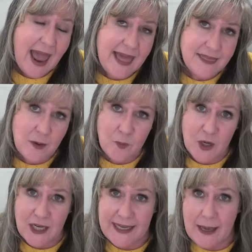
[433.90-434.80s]
and then we're
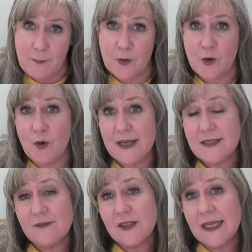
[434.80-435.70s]
going to get
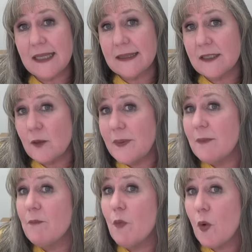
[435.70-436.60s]
progressively a little bit
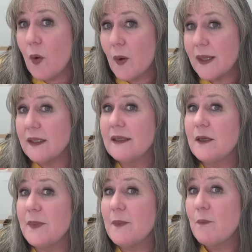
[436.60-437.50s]
more and a
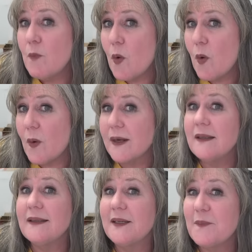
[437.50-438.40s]
little bit more and a
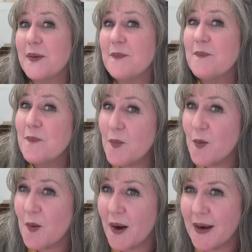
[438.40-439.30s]
little bit
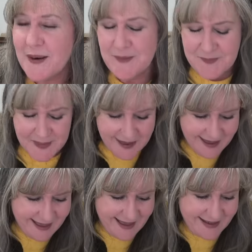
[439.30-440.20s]
more.
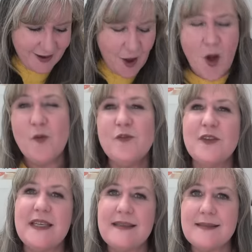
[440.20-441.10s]
And
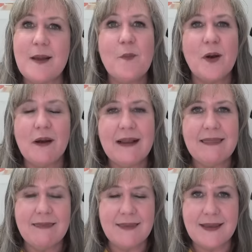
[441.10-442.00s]
hopefully, somewhere
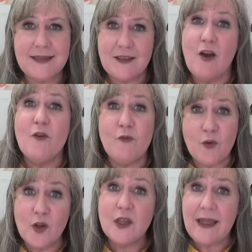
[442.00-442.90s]
in this
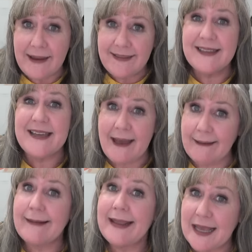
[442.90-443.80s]
full length
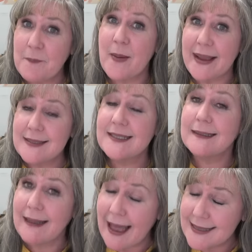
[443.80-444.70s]
technique based
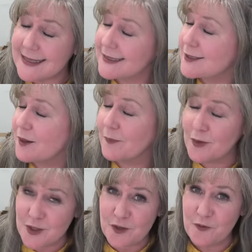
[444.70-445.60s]
class that's
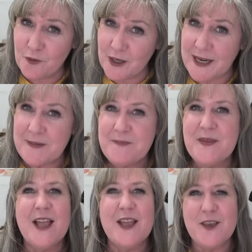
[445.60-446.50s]
commercial free,
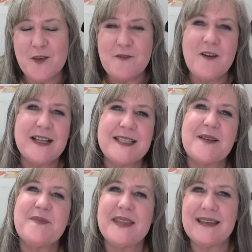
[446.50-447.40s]
you find
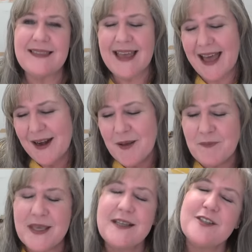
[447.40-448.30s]
something that
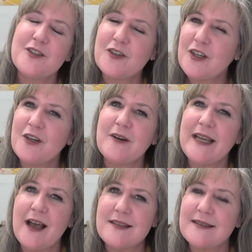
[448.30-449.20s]
piques your
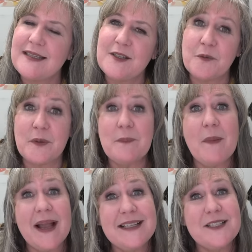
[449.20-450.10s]
curiosity or
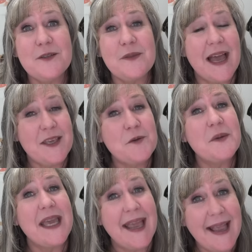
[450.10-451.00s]
reminds you that you
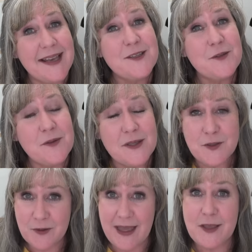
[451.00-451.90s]
can do this
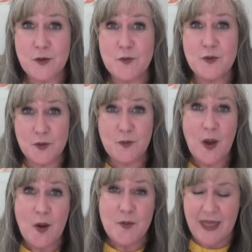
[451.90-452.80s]
or that you do
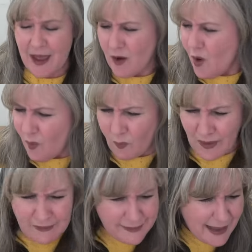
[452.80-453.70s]
own that
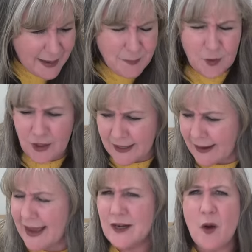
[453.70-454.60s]
where did I put it?
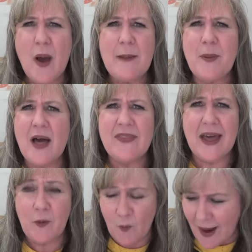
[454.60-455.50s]
I know I bought
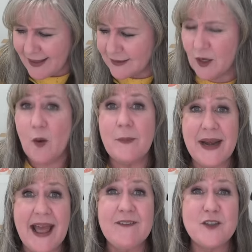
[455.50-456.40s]
that a while ago. I'm going
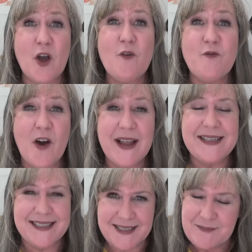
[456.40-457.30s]
to have to go
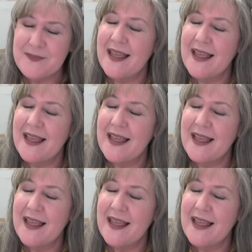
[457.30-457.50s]
find it.